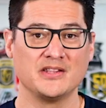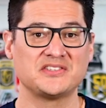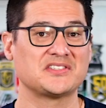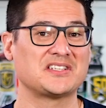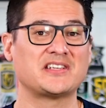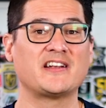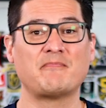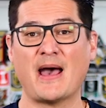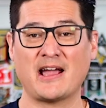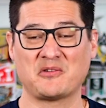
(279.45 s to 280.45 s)
This is a ton
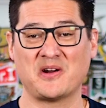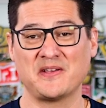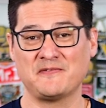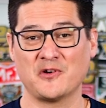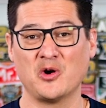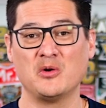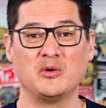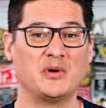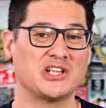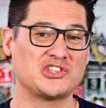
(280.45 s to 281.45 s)
of background info,
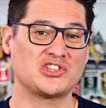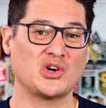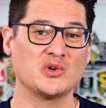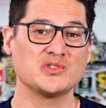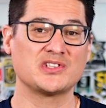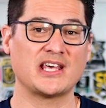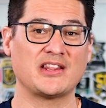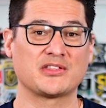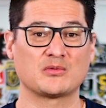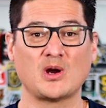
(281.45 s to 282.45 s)
but it shows
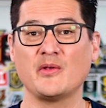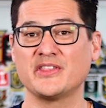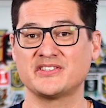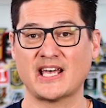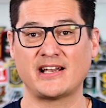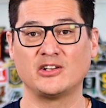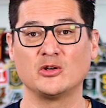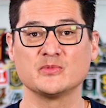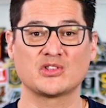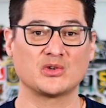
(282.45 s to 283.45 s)
that throughout the
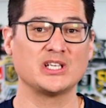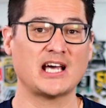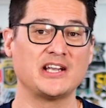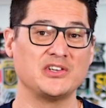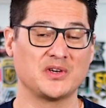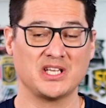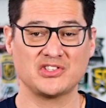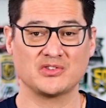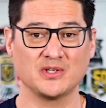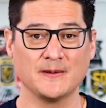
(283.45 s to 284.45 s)
Saddledome's 39-year
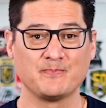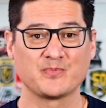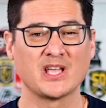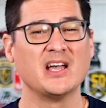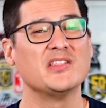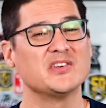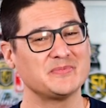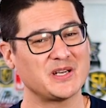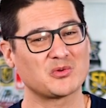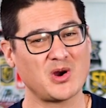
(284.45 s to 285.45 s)
history, there's
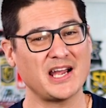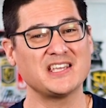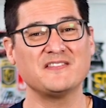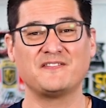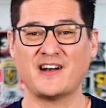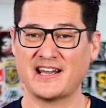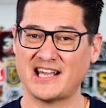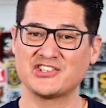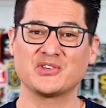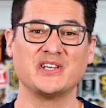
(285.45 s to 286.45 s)
been a rocky
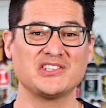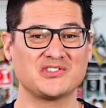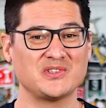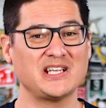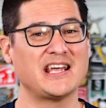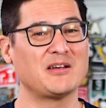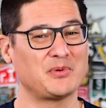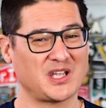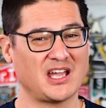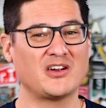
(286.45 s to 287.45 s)
financial history and a
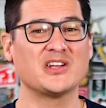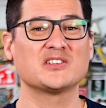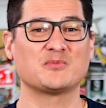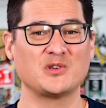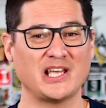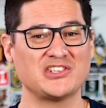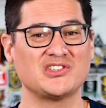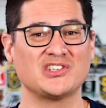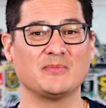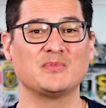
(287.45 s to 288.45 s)
precarious
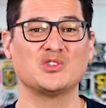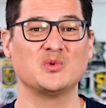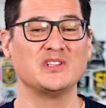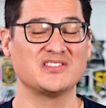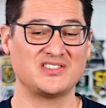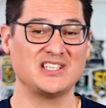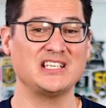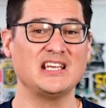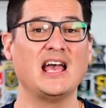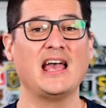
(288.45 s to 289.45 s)
relationship between the
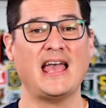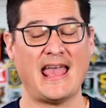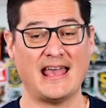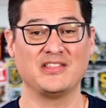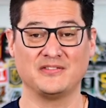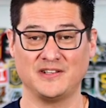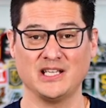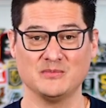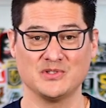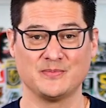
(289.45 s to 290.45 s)
city and the Flames.